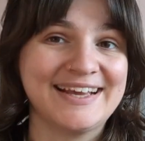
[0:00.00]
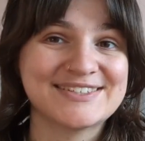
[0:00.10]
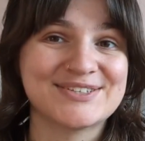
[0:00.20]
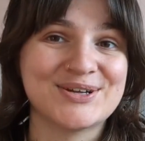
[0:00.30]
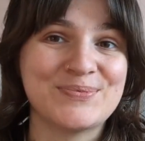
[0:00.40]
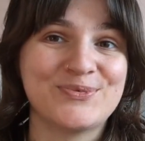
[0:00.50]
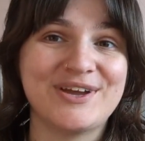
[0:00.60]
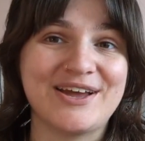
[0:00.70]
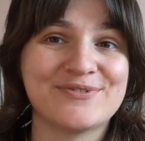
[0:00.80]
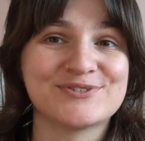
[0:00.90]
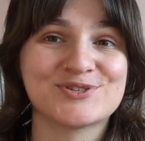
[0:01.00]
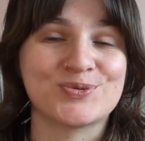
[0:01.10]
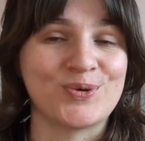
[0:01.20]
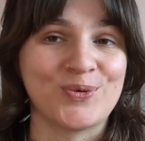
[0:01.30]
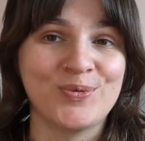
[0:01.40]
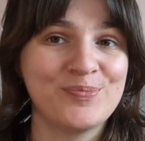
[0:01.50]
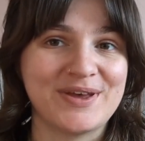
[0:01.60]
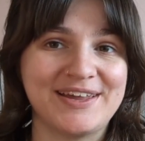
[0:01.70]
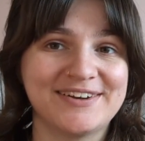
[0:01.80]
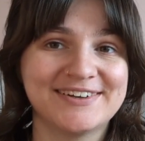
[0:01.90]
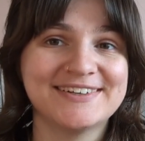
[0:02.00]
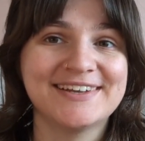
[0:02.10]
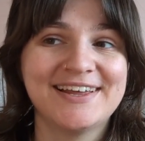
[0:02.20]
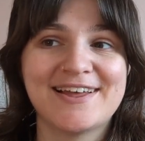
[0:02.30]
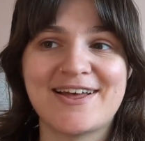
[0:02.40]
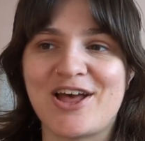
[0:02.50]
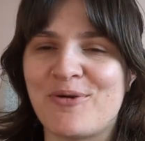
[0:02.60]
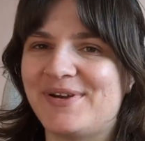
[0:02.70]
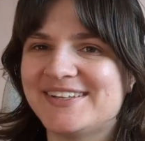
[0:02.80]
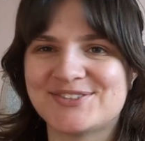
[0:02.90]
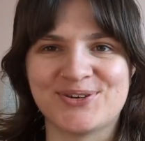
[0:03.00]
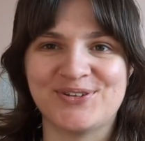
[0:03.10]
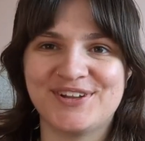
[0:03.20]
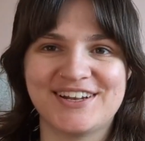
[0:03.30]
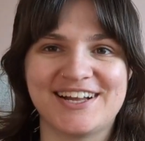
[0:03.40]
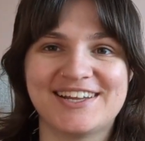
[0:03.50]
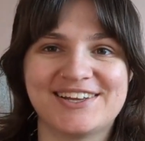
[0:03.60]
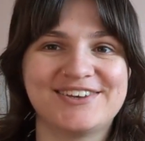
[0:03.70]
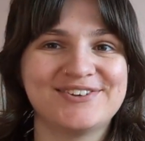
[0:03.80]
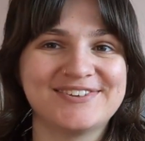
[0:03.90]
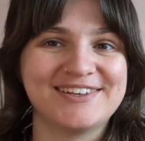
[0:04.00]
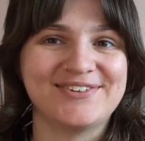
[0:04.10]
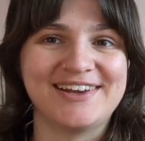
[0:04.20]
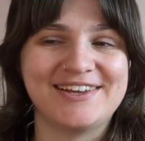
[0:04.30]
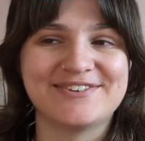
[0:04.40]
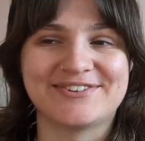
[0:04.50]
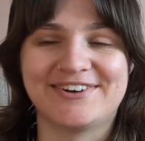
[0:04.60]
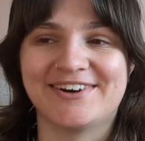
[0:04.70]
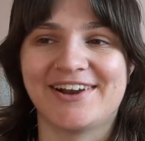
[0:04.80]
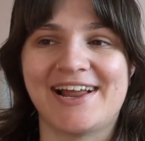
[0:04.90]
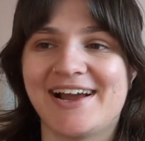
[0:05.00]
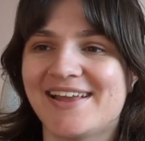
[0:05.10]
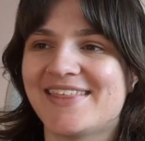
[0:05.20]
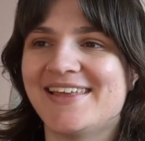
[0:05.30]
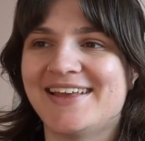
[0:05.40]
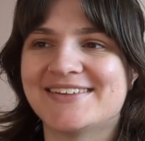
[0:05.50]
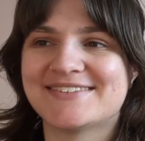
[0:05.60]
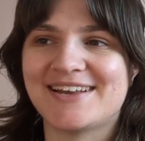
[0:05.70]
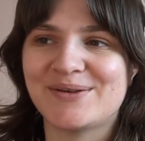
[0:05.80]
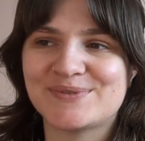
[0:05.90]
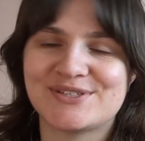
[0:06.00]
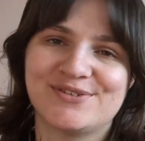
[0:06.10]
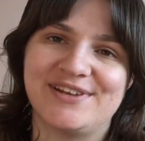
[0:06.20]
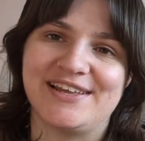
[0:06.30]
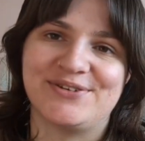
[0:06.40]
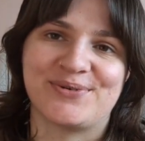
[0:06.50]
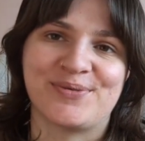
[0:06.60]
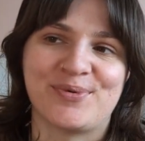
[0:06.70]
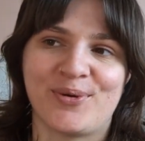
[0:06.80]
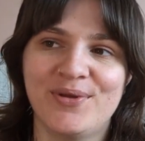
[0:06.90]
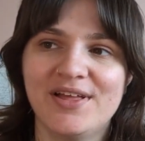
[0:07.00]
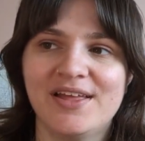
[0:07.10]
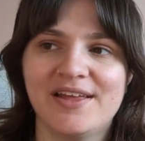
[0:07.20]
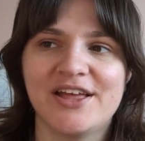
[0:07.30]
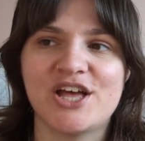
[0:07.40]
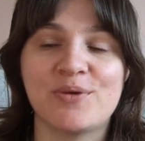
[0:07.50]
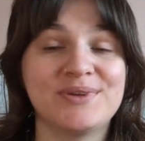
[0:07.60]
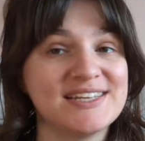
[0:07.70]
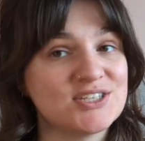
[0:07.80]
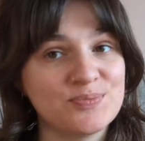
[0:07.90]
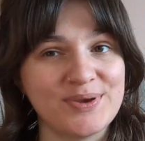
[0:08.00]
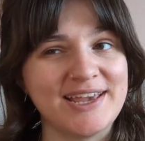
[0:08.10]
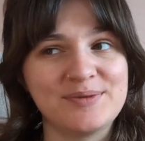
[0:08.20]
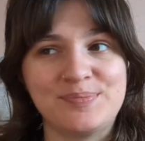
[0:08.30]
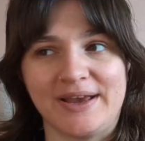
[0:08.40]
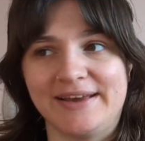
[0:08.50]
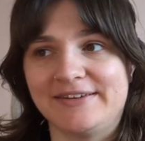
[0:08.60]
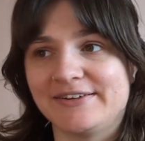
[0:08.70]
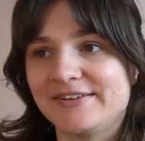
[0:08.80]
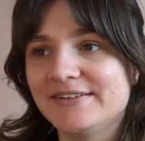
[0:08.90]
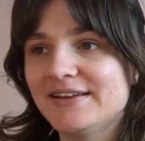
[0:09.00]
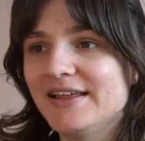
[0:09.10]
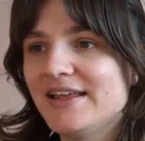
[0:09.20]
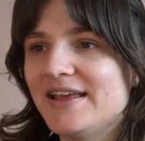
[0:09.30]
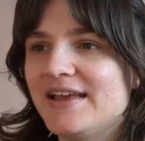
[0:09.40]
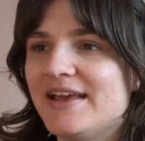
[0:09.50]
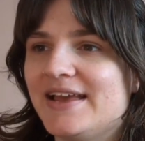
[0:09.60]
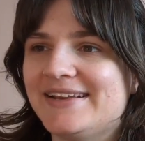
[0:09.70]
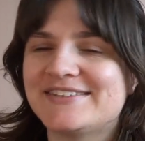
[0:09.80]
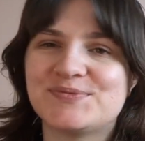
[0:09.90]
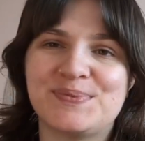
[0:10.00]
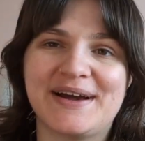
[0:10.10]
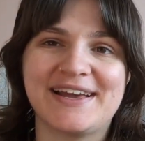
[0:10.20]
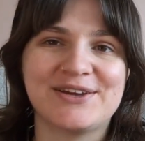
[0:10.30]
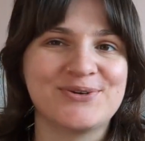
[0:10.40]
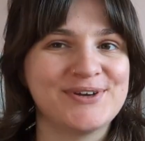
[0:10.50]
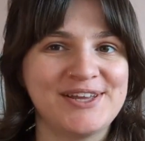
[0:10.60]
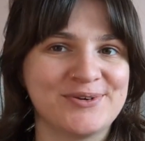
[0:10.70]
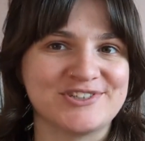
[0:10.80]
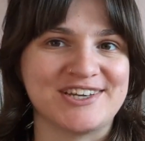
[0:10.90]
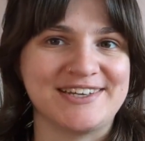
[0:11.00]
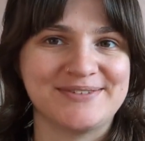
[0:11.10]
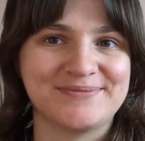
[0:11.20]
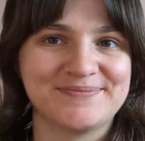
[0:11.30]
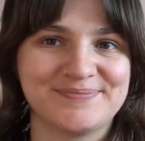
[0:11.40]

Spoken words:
next up we have a squirrel pattern, and it's holding like a cute little acorn. I think it's absolutely adorable. It is a paid pattern, and it's by Cookie Crochet.